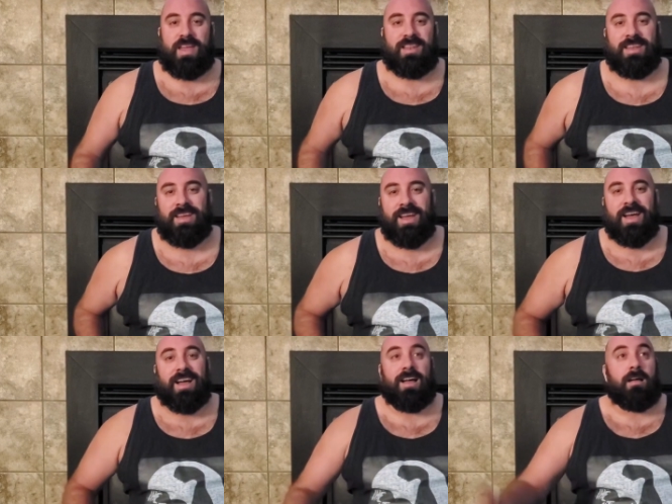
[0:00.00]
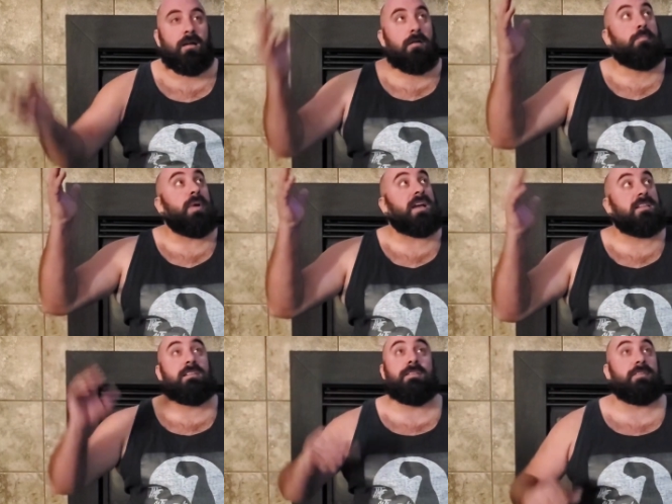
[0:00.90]
men. Uh, back
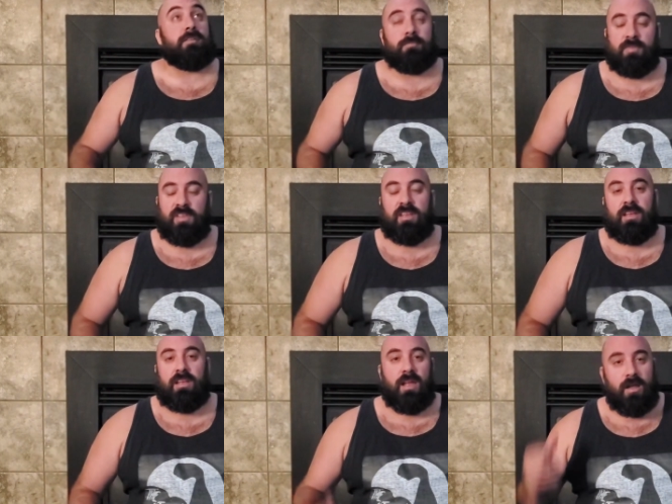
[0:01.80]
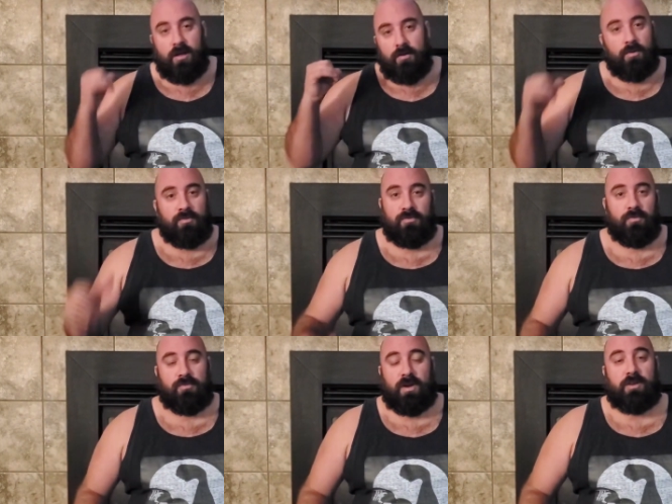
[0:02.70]
in the living room.
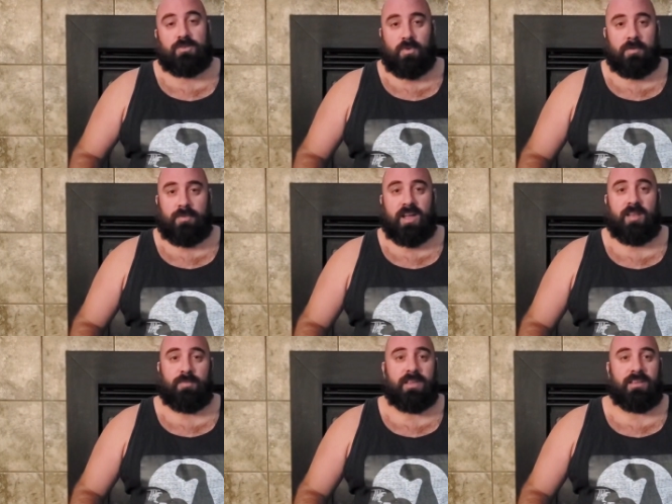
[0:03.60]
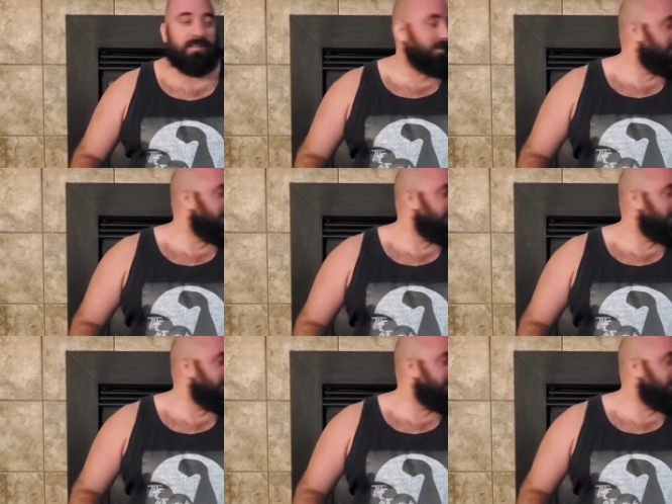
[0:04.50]
Fire's warm behind me.